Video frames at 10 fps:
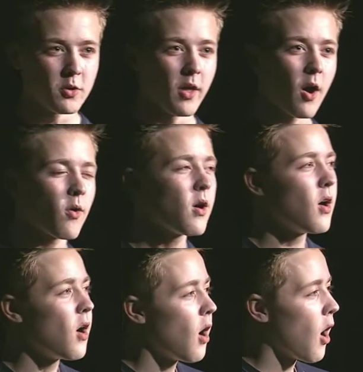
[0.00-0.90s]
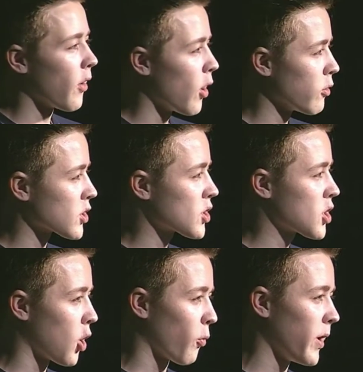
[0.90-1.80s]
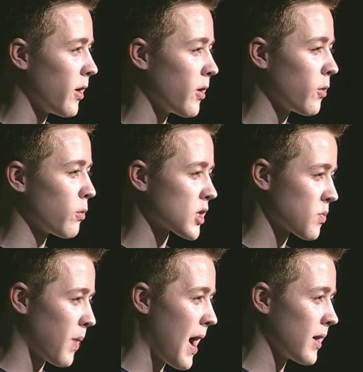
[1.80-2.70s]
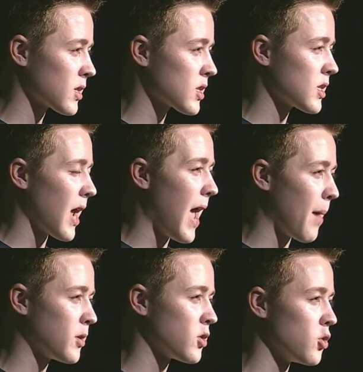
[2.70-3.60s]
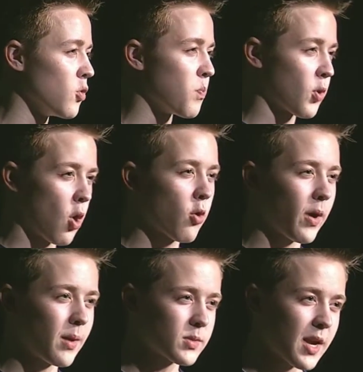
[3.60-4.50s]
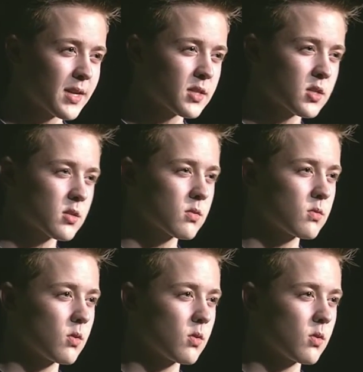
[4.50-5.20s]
of the side effects of taking Ritalin, which is like getting headaches and things like that. Stand-up comedy is the